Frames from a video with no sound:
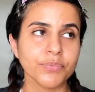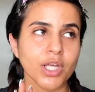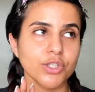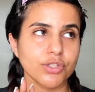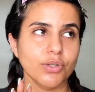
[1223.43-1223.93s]

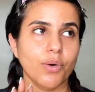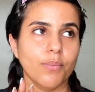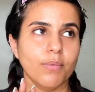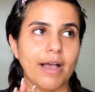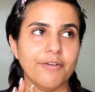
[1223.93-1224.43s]

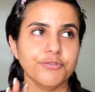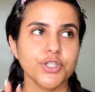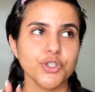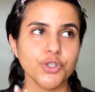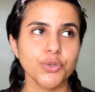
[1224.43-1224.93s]
So
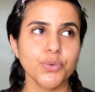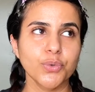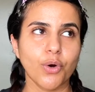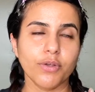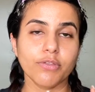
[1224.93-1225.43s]
after 2
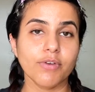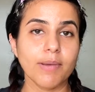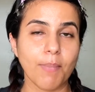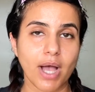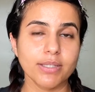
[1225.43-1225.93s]
or
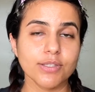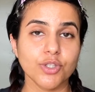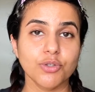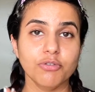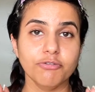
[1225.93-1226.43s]
3
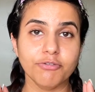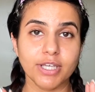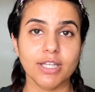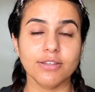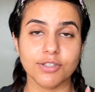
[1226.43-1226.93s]
months, you'll
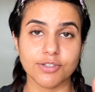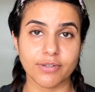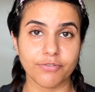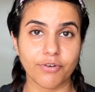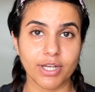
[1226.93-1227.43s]
feel the
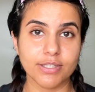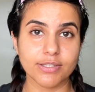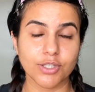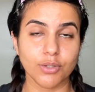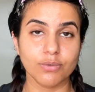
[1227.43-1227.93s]

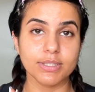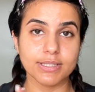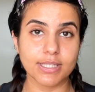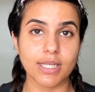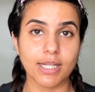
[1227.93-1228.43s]
difference. You'll
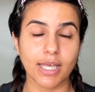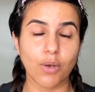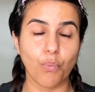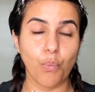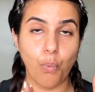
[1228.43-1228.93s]
see
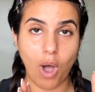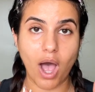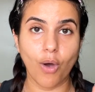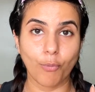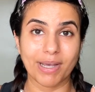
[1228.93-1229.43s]
like,
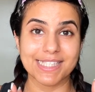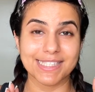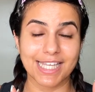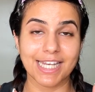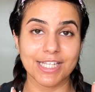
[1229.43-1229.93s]
wow, my
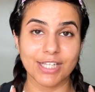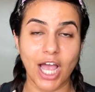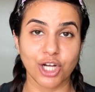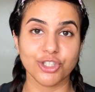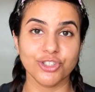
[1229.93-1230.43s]
skin is
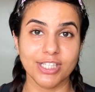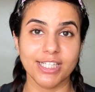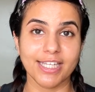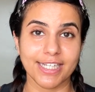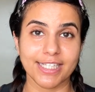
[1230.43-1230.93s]

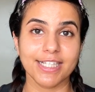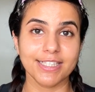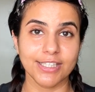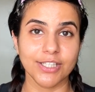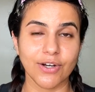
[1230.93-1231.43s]
actually getting
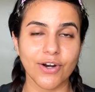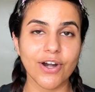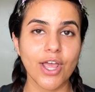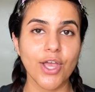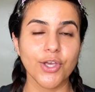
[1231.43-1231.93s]

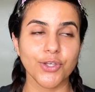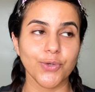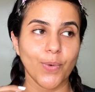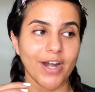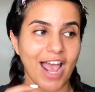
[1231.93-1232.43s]
clear.
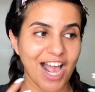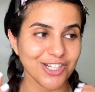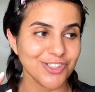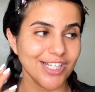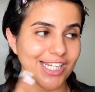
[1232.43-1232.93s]
You are
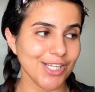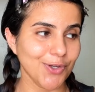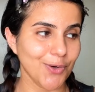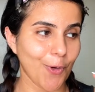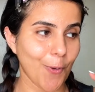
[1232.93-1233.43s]
actually,
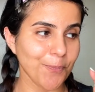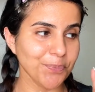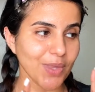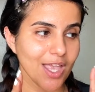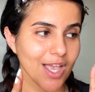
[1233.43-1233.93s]
you
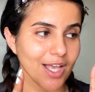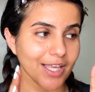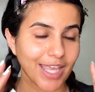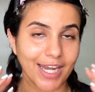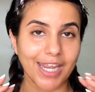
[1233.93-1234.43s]
know,
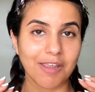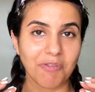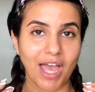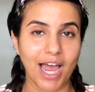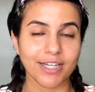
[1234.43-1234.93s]
getting
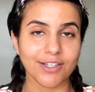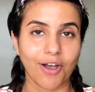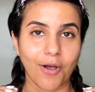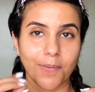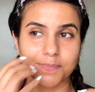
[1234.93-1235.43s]

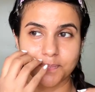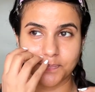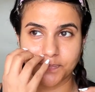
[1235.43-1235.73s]
that